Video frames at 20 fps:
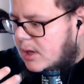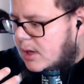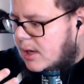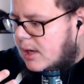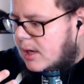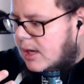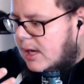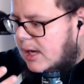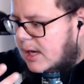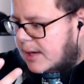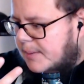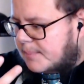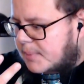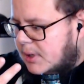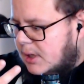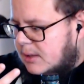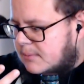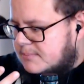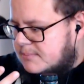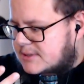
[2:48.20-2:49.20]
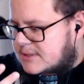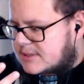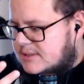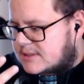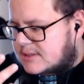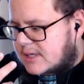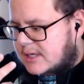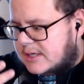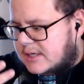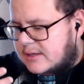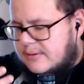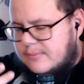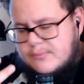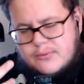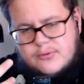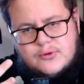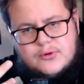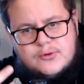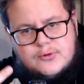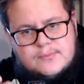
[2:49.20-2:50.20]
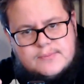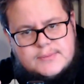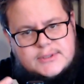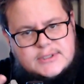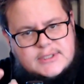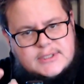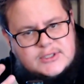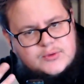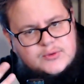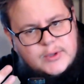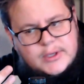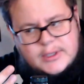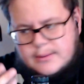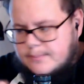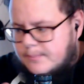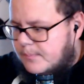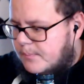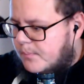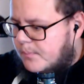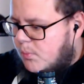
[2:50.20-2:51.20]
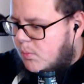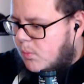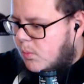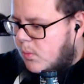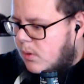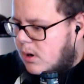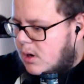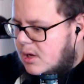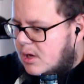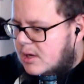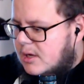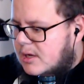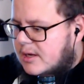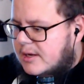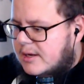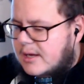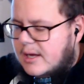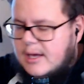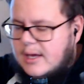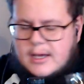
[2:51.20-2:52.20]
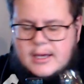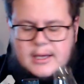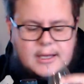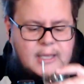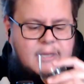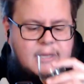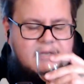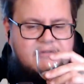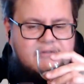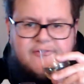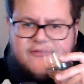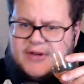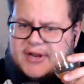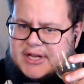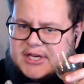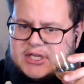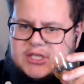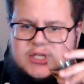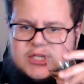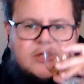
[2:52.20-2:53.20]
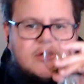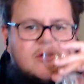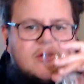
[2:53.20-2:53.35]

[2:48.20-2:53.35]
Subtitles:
Plums and prunes as well. And the finish